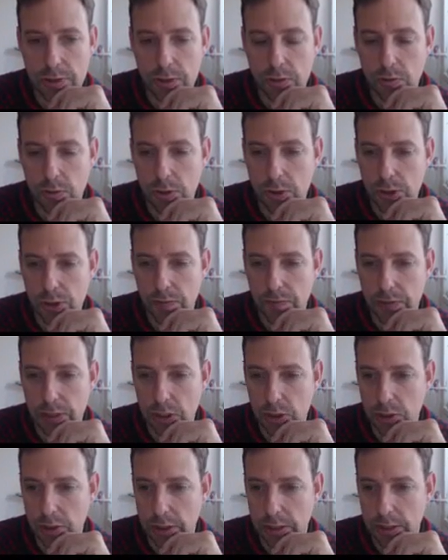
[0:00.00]
So good use
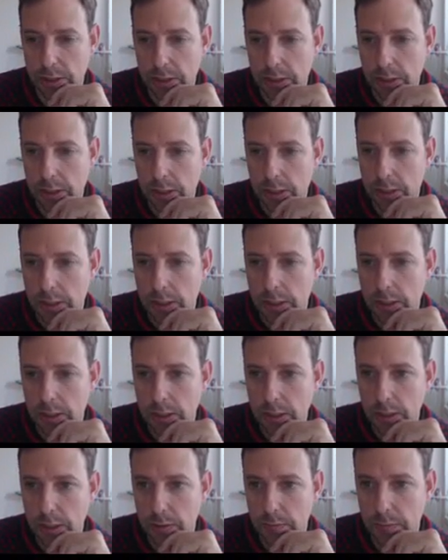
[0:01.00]
of each there.
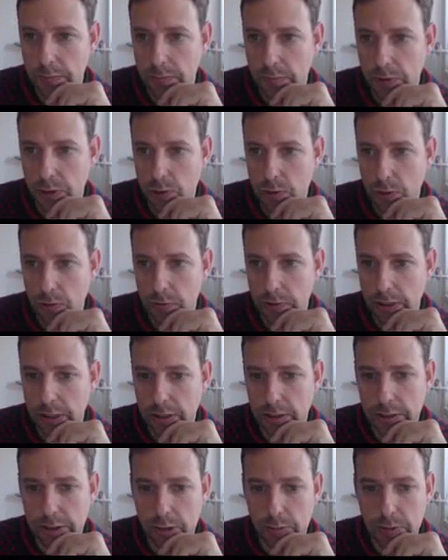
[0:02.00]
If we scroll
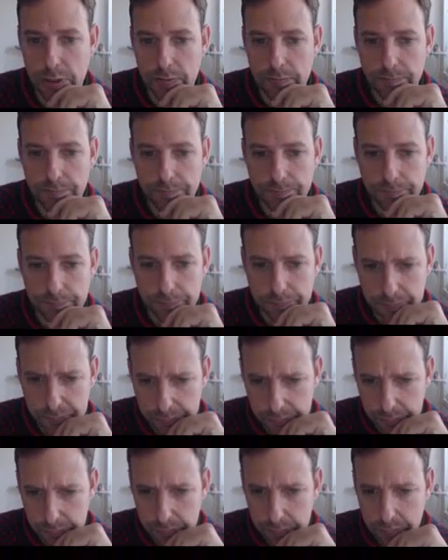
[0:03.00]
down a little bit,
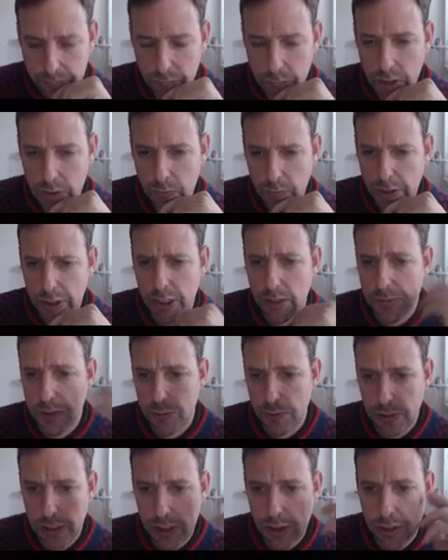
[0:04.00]
when it
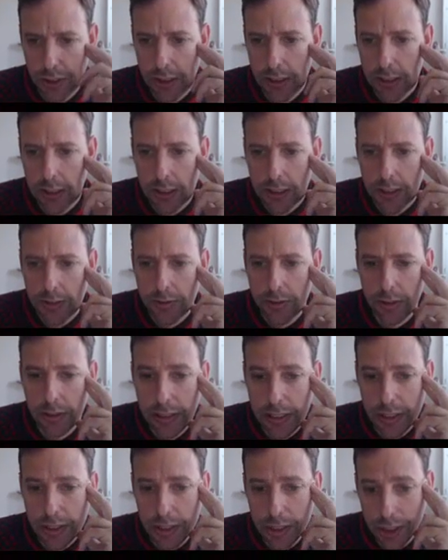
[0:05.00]
comes to Malaysia,
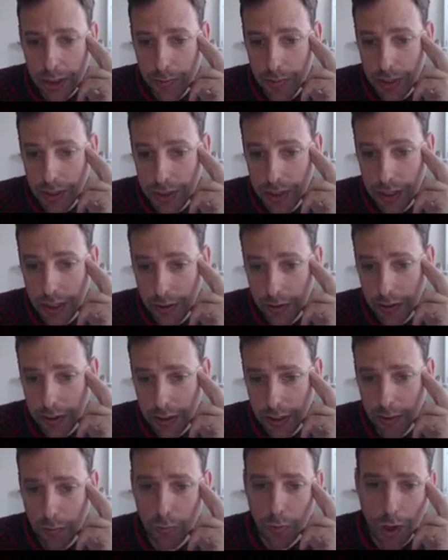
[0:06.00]
the least expensive
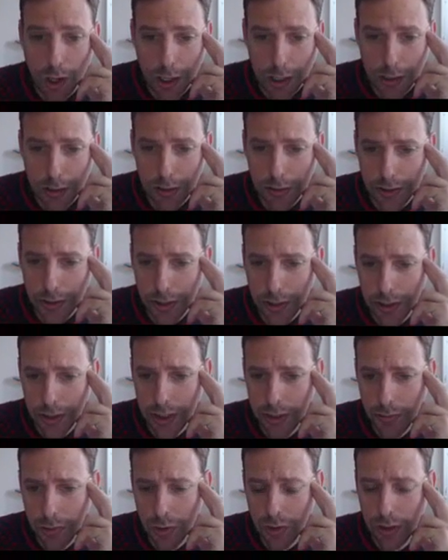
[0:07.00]
healthcare, while, so
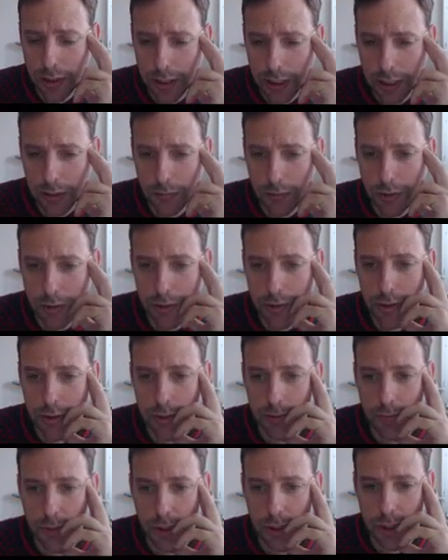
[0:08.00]
there's some good linking
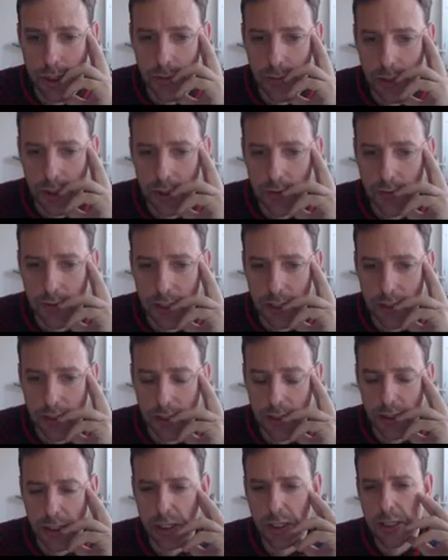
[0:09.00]
words, the most expensive housing.